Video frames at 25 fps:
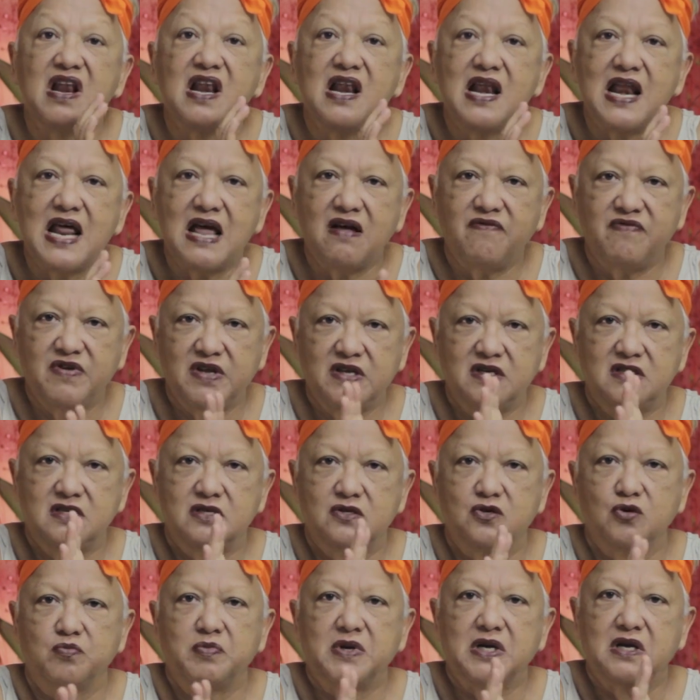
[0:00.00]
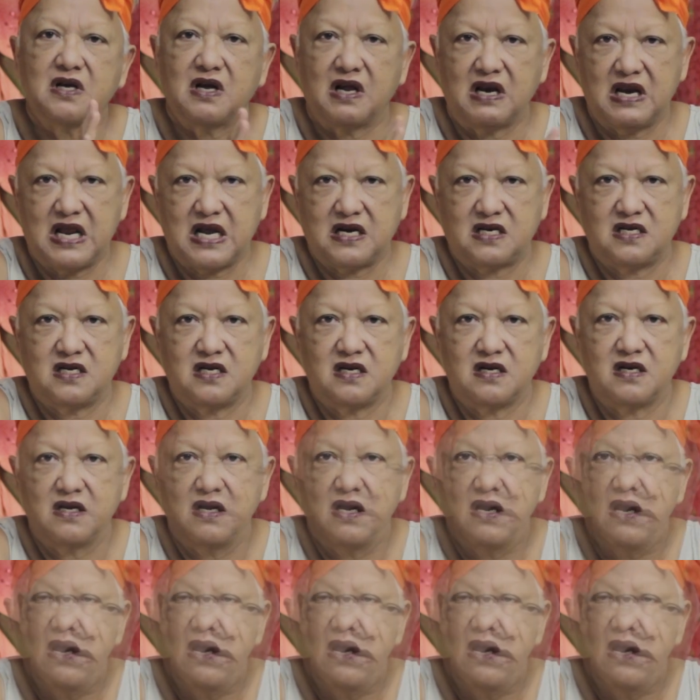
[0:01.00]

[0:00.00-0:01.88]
levies to be collected.